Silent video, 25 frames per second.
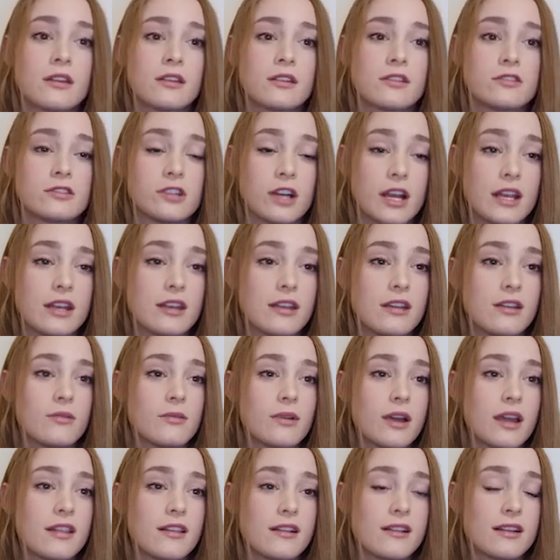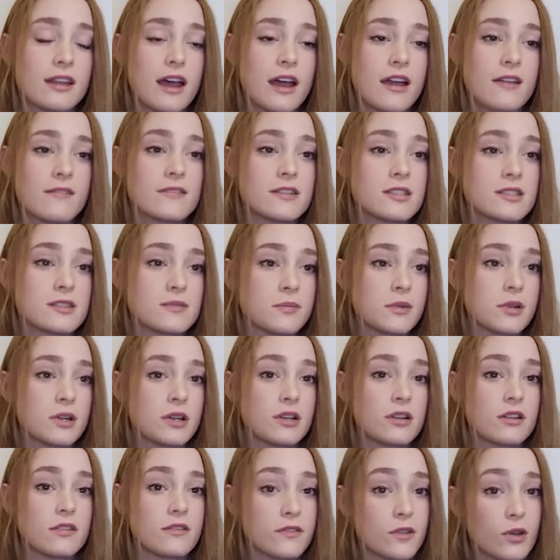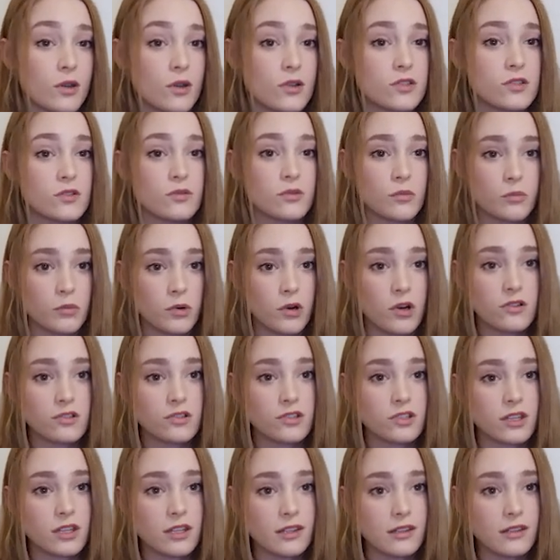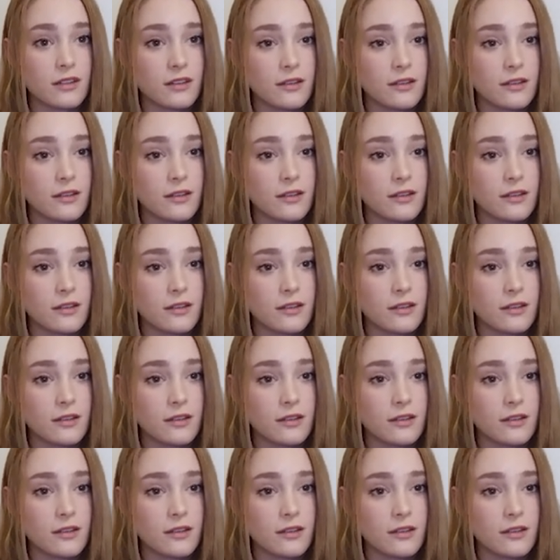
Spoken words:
draining away the life and spirit of those who approached it.